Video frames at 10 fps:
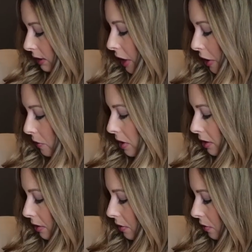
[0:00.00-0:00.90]
So
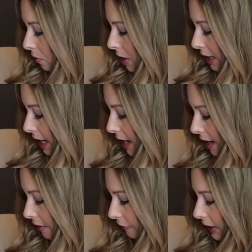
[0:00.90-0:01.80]
what I
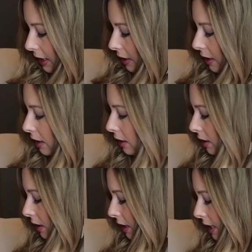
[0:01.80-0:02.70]
have here
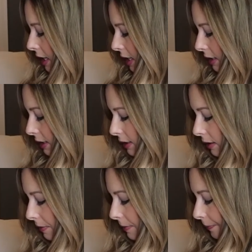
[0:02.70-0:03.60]
is
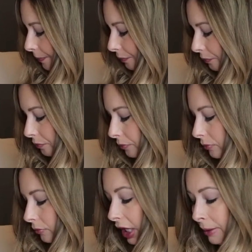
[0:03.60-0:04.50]

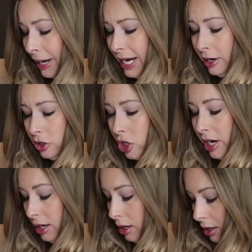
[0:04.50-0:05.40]
my hair
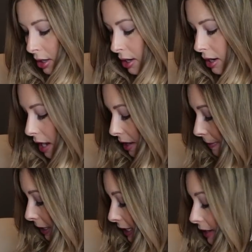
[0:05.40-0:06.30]
dryer.
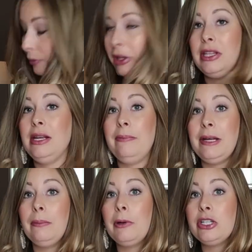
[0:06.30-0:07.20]
Again, with the
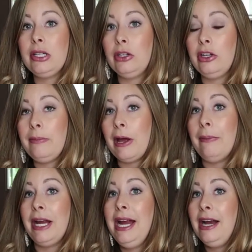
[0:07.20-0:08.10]
being particular about
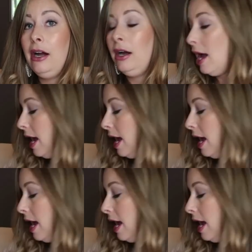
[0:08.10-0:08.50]
my hair,